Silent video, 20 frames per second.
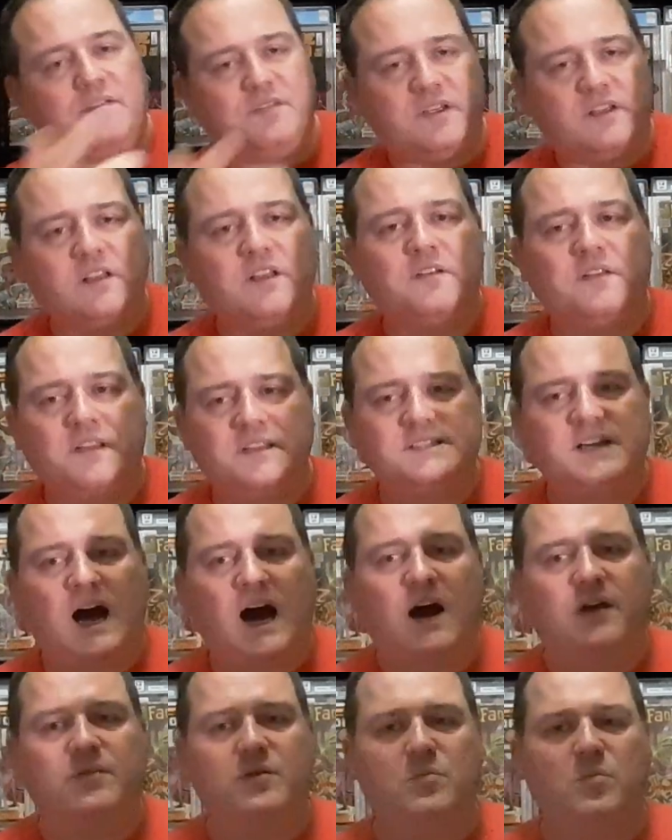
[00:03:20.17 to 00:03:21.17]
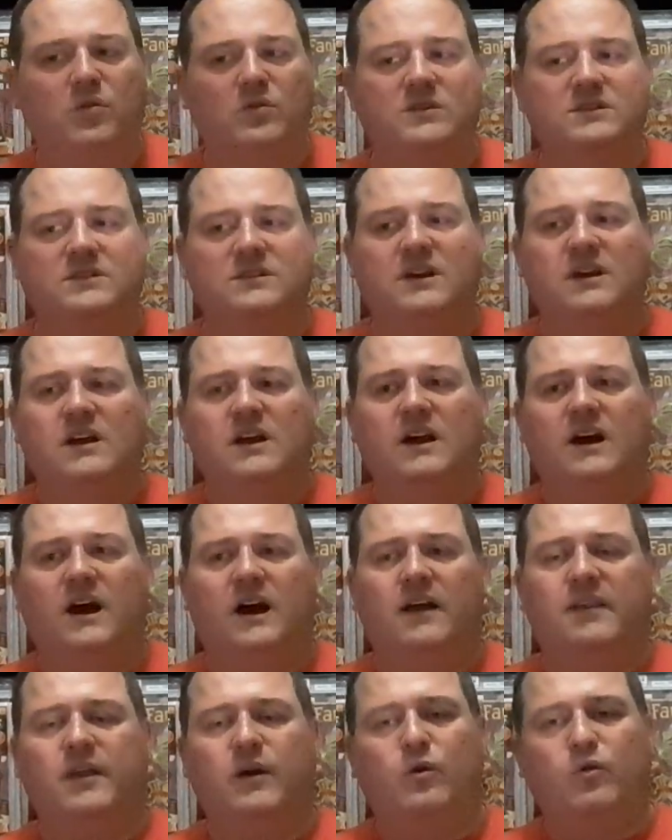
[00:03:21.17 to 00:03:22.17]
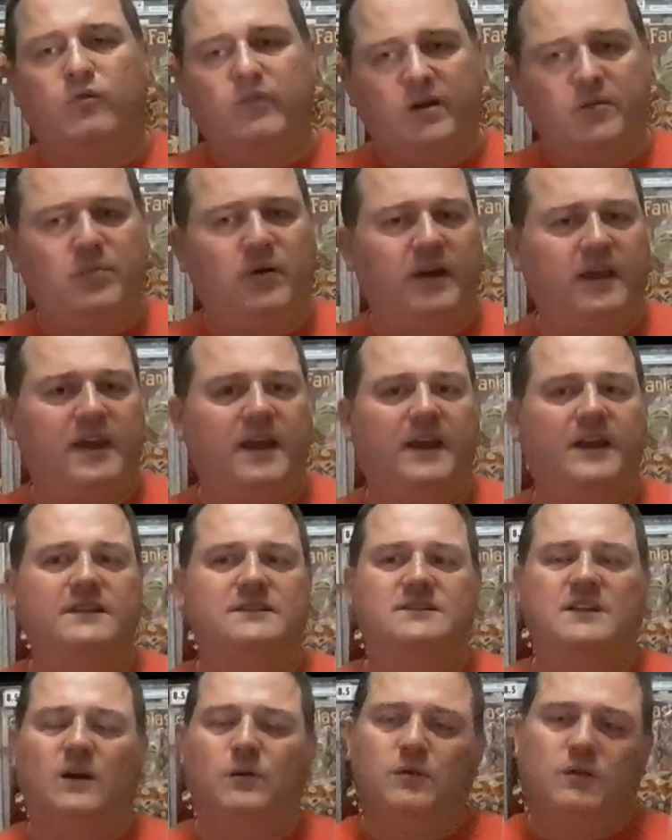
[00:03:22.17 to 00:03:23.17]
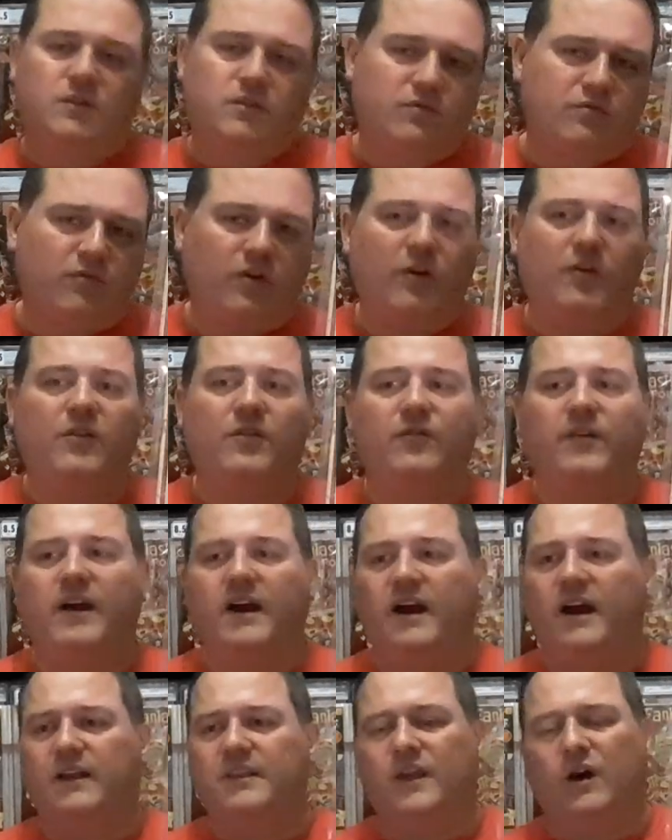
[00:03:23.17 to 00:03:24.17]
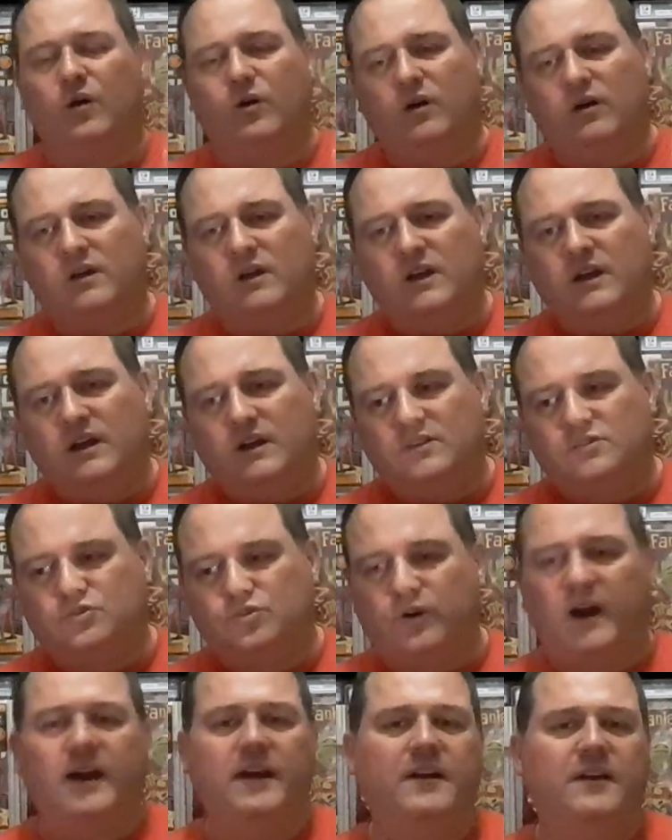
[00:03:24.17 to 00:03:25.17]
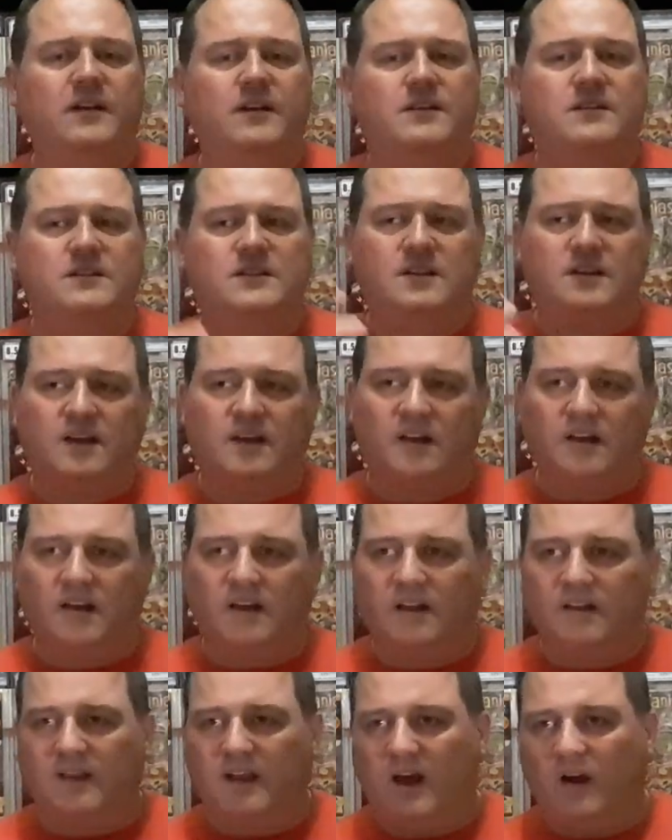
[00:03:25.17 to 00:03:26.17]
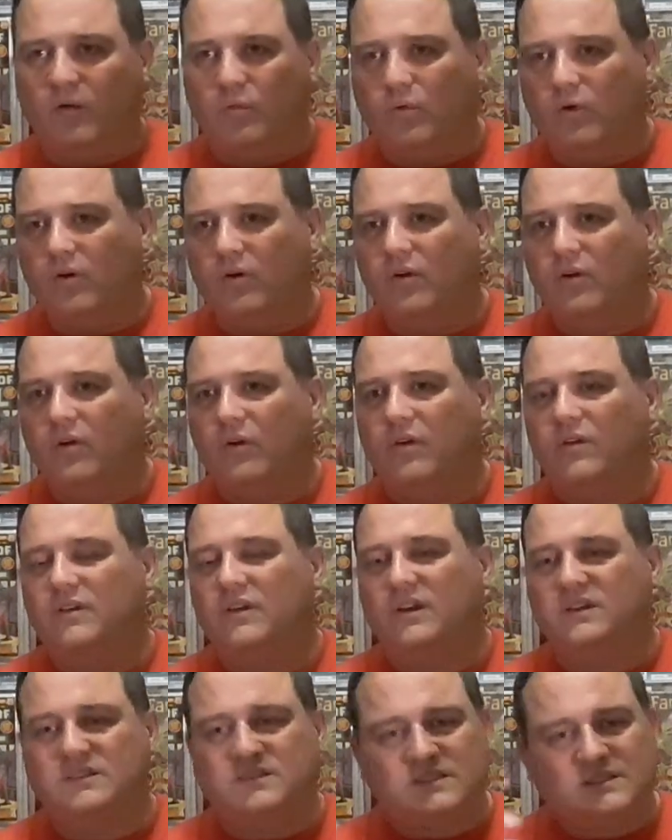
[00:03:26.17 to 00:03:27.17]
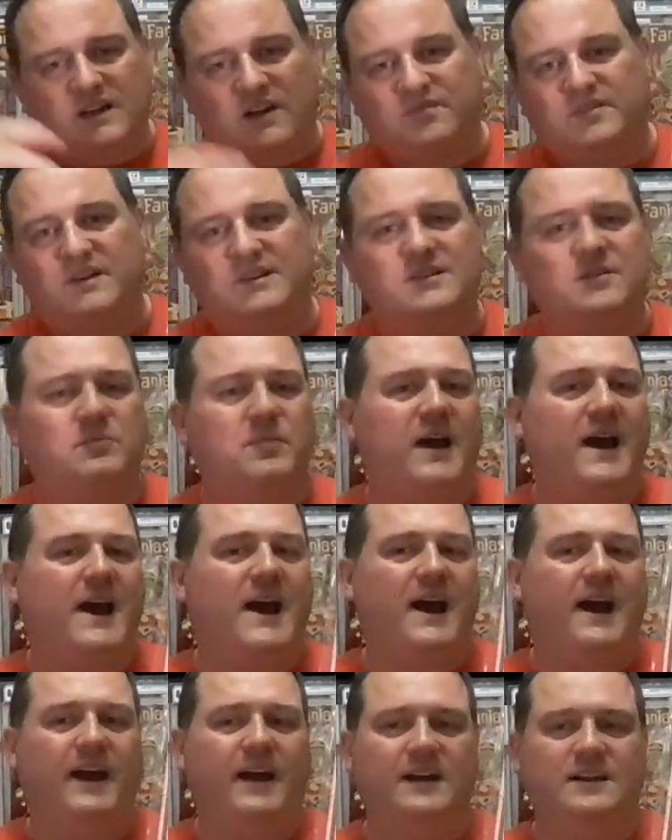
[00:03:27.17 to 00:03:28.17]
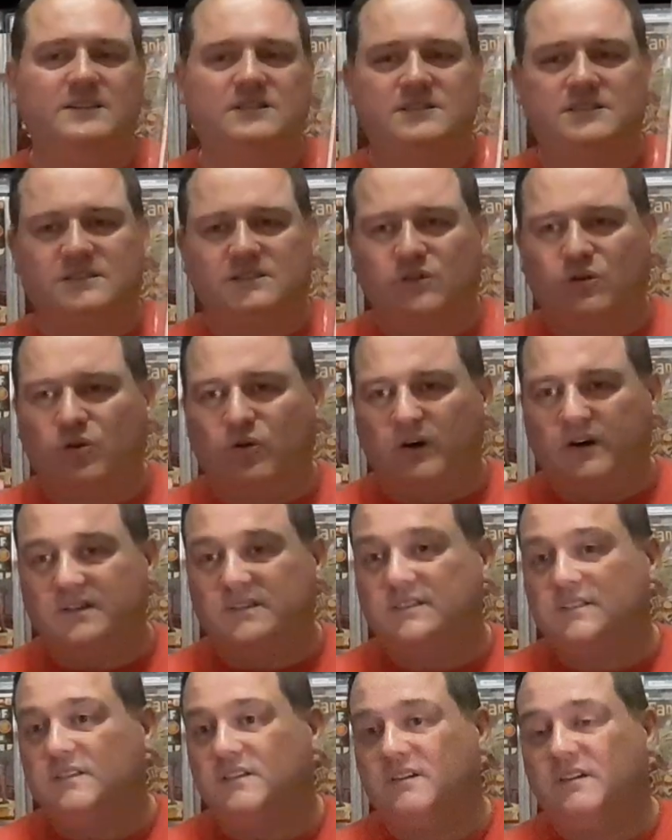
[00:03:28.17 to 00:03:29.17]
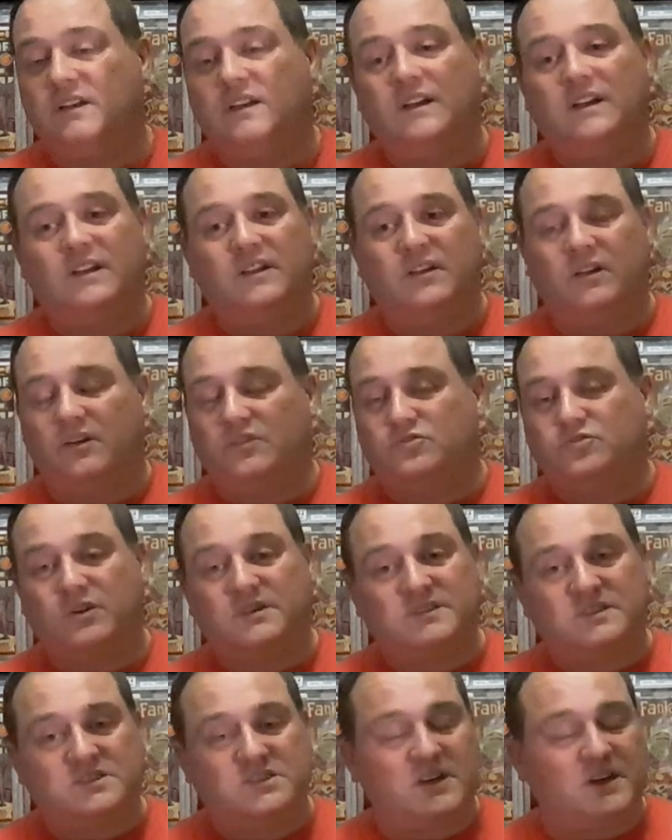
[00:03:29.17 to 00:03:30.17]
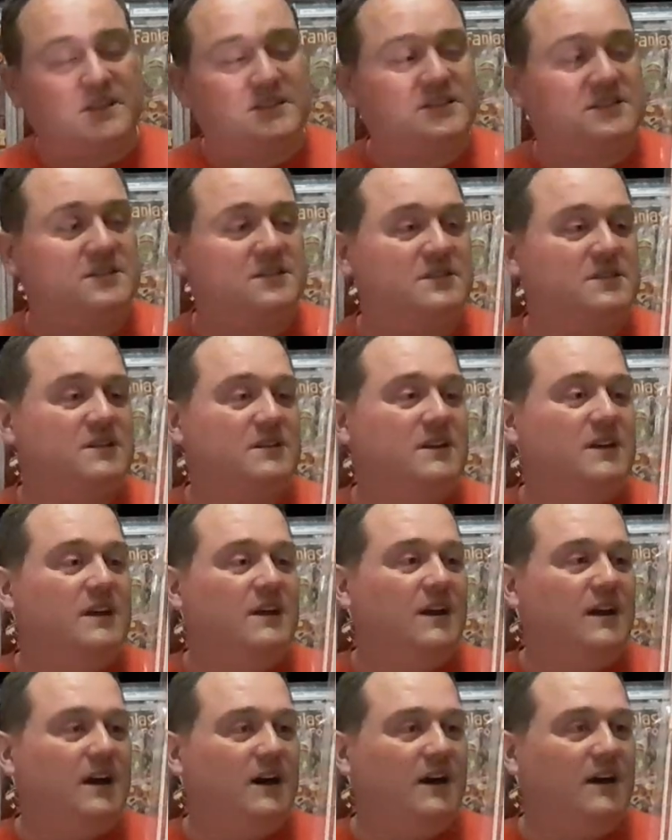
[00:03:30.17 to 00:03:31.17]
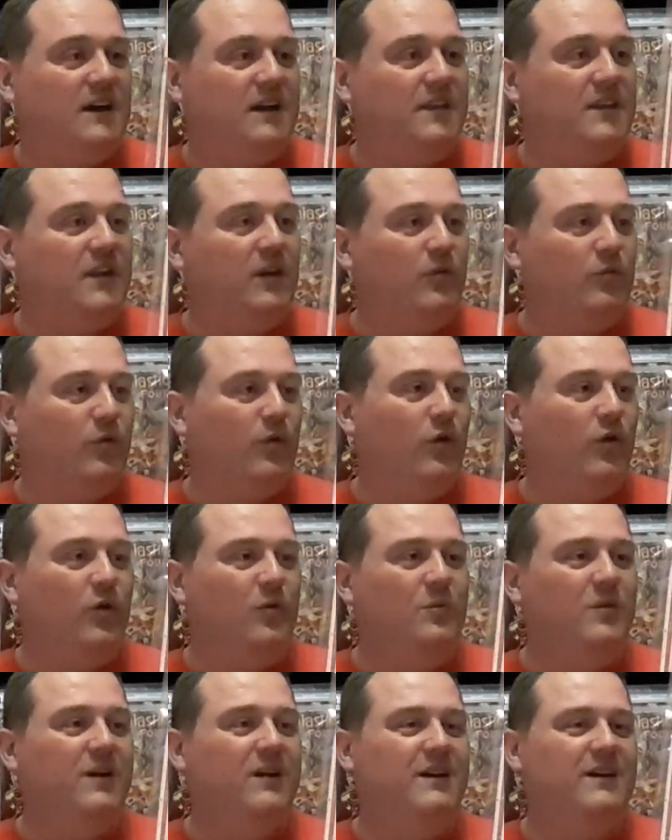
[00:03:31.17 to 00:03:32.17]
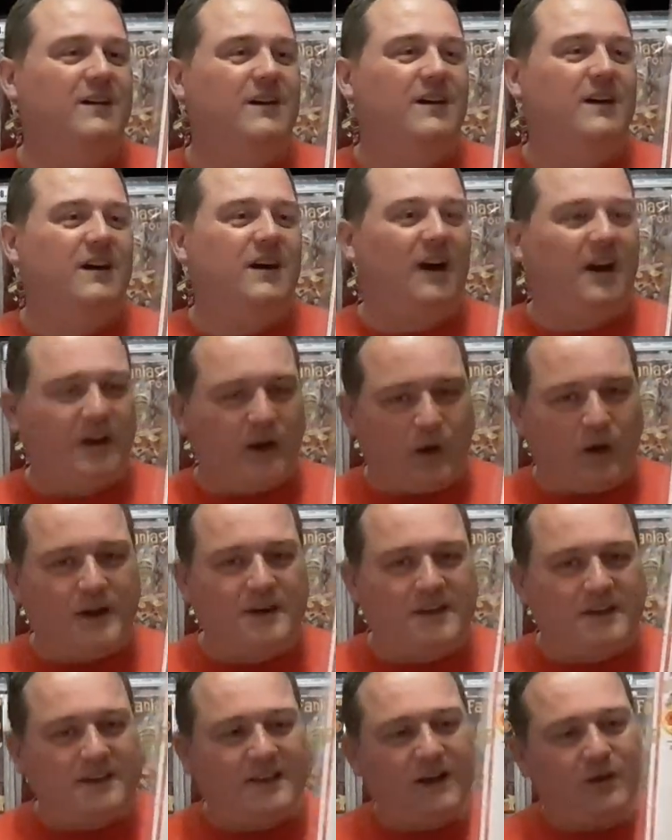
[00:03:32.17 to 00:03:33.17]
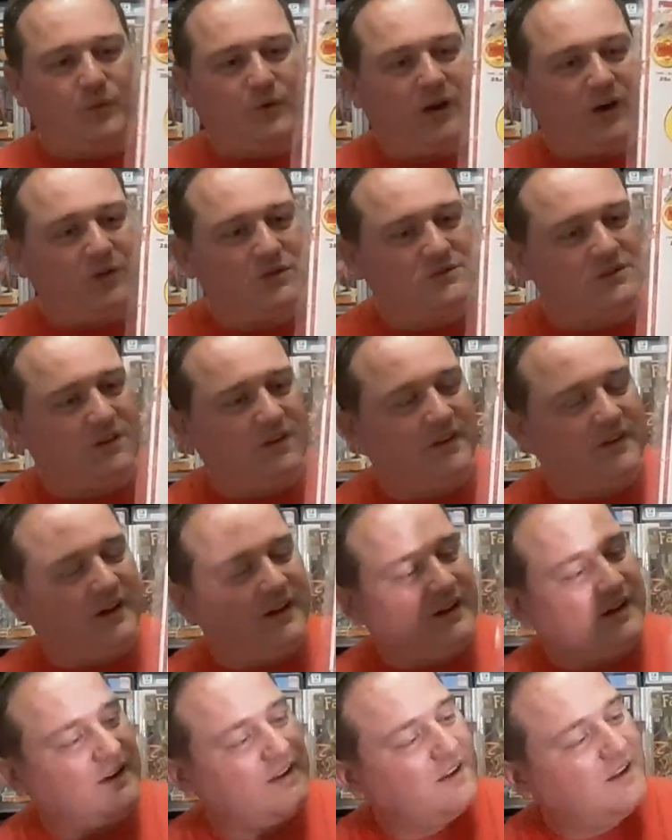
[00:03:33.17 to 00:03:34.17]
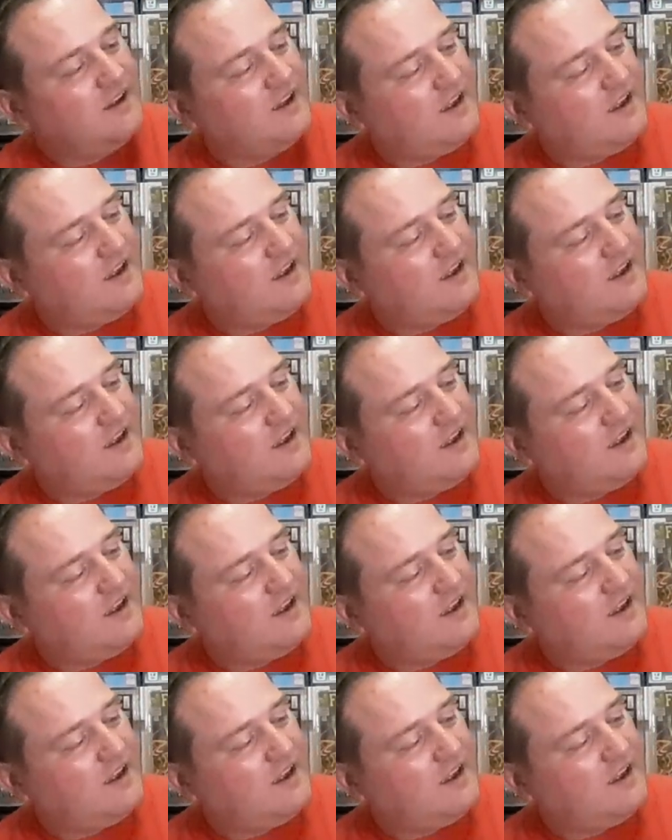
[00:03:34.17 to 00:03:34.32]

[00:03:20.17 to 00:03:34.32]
A lot of these Harvey books, they were read by kids. They were thrown around. They were traded. They were, stuffed into bags or into, treasure chests in their room. I know I did that when I was a lot younger.